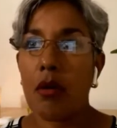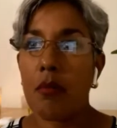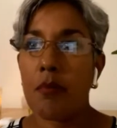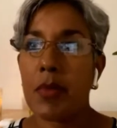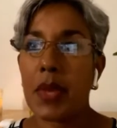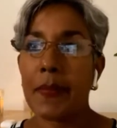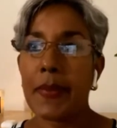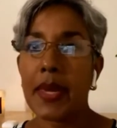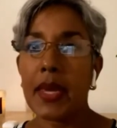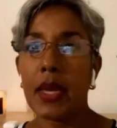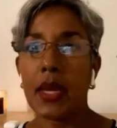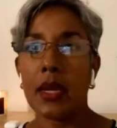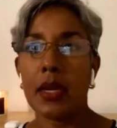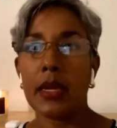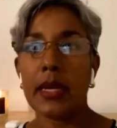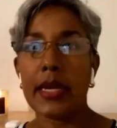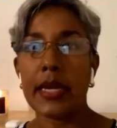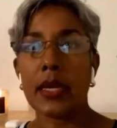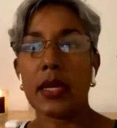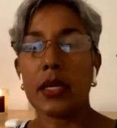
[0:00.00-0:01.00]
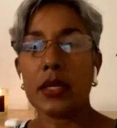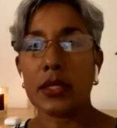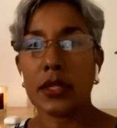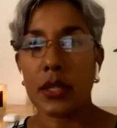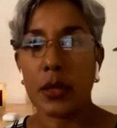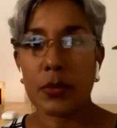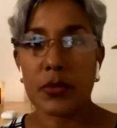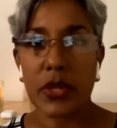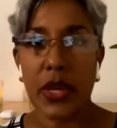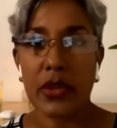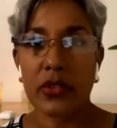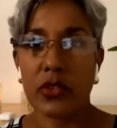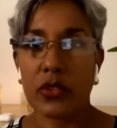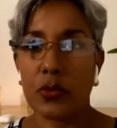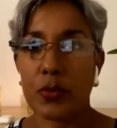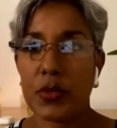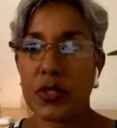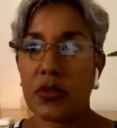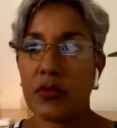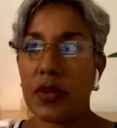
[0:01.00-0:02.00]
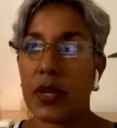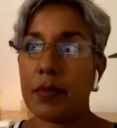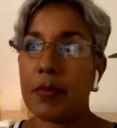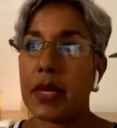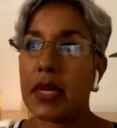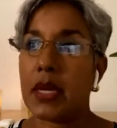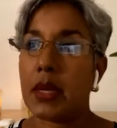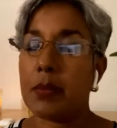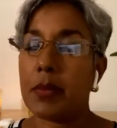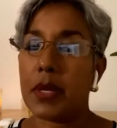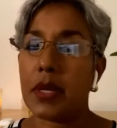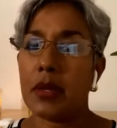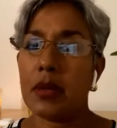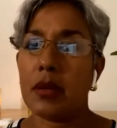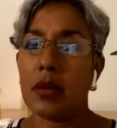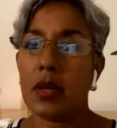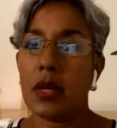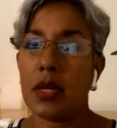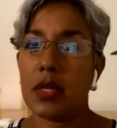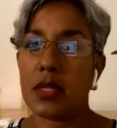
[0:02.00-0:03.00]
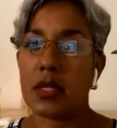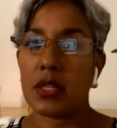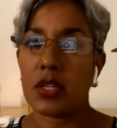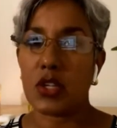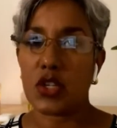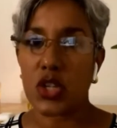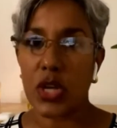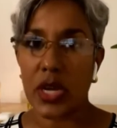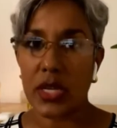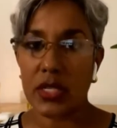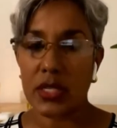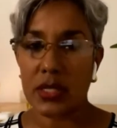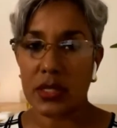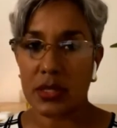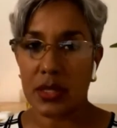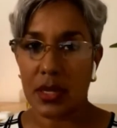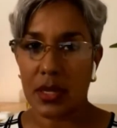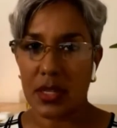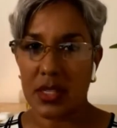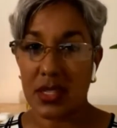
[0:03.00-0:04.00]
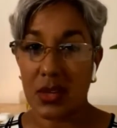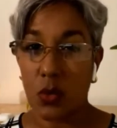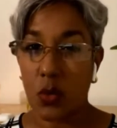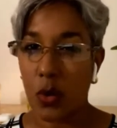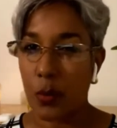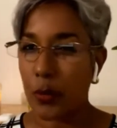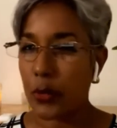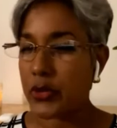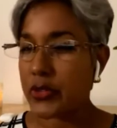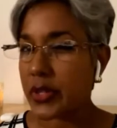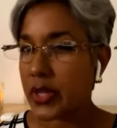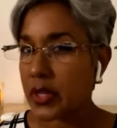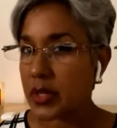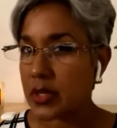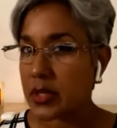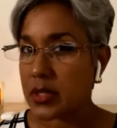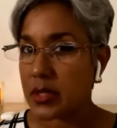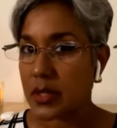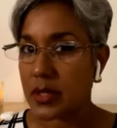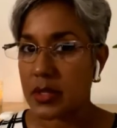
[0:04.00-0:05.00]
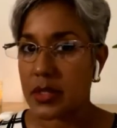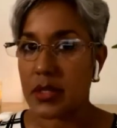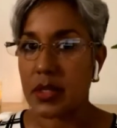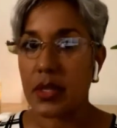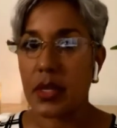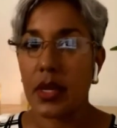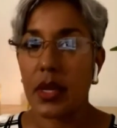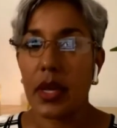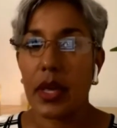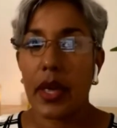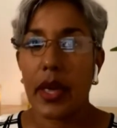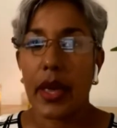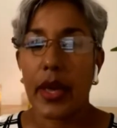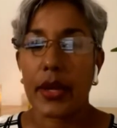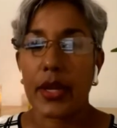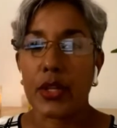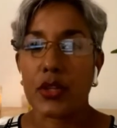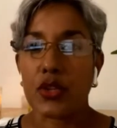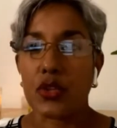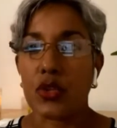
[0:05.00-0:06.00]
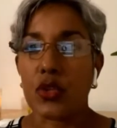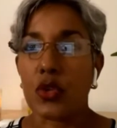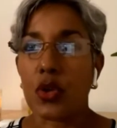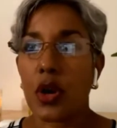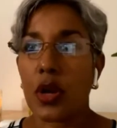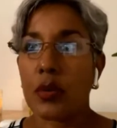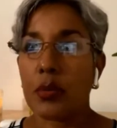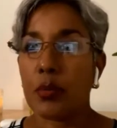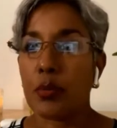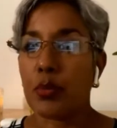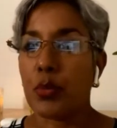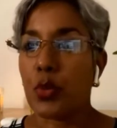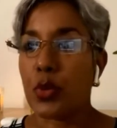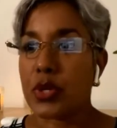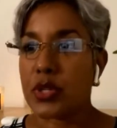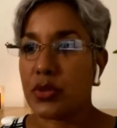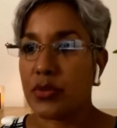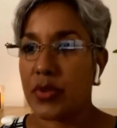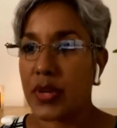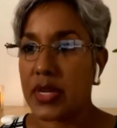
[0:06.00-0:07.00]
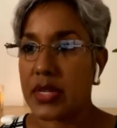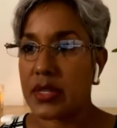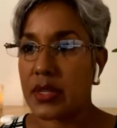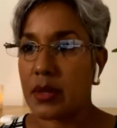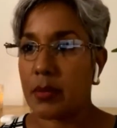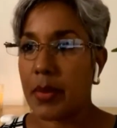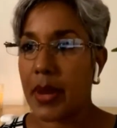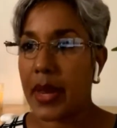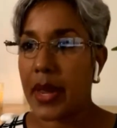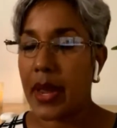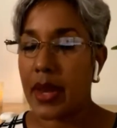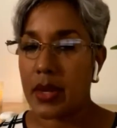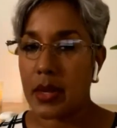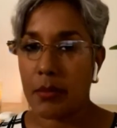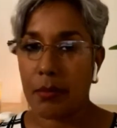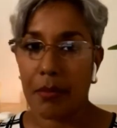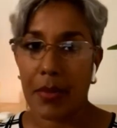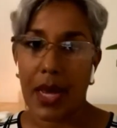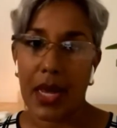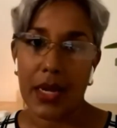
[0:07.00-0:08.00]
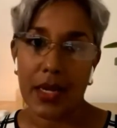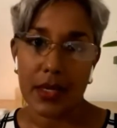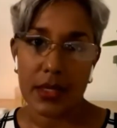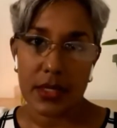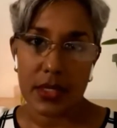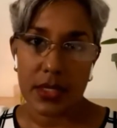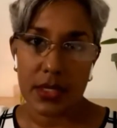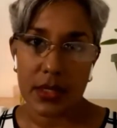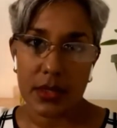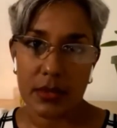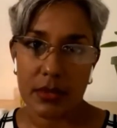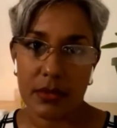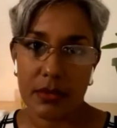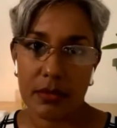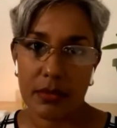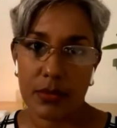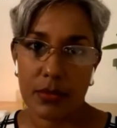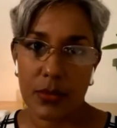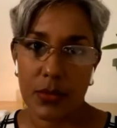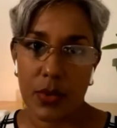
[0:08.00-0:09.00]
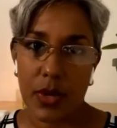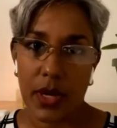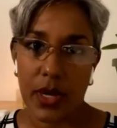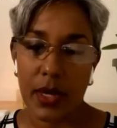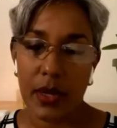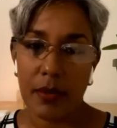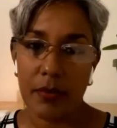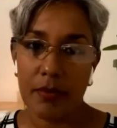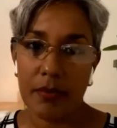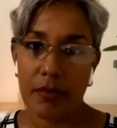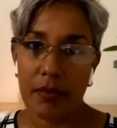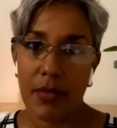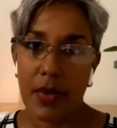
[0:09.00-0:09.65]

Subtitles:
maybe in legal terms, has a specific meaning, but it suggests that it's almost innocent and it's not motivated by any malice. Okay.